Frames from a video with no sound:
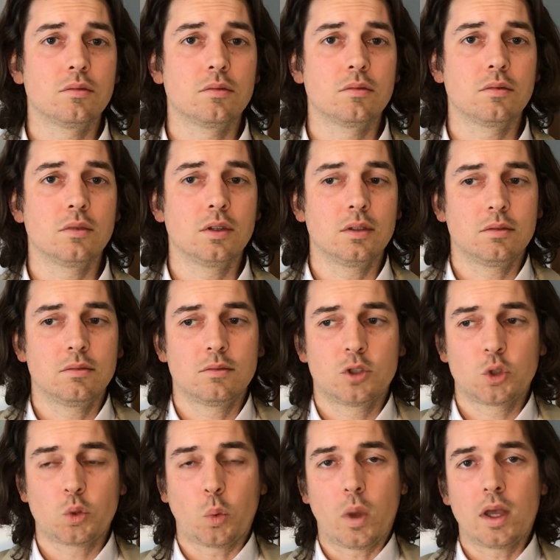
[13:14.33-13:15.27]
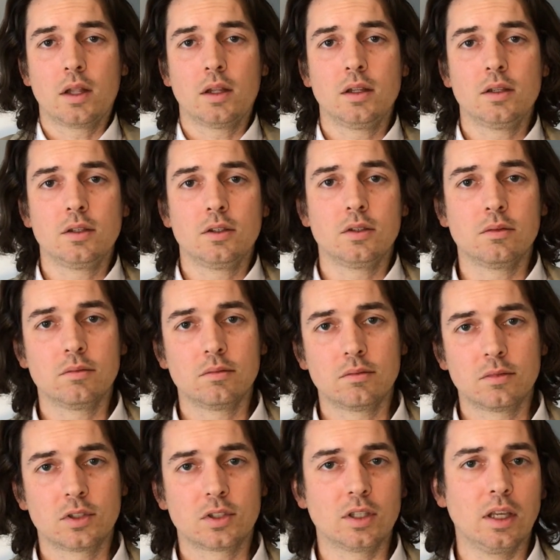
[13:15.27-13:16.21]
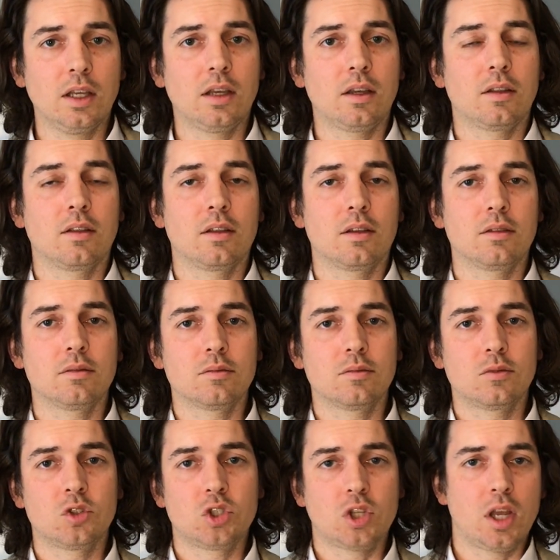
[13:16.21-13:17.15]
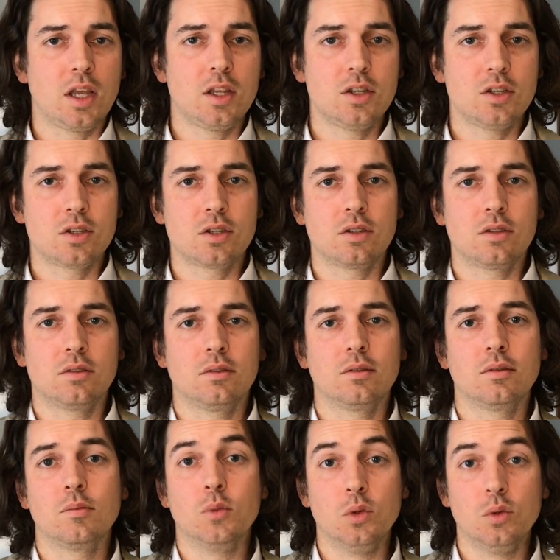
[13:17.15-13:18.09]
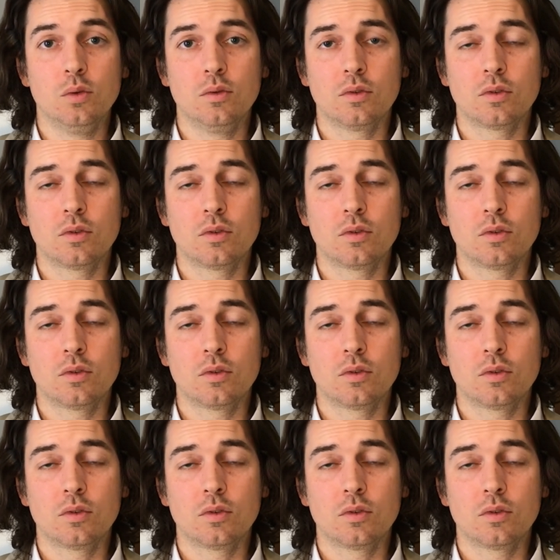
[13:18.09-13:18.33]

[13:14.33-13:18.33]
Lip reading: that swell and sink, that change and move,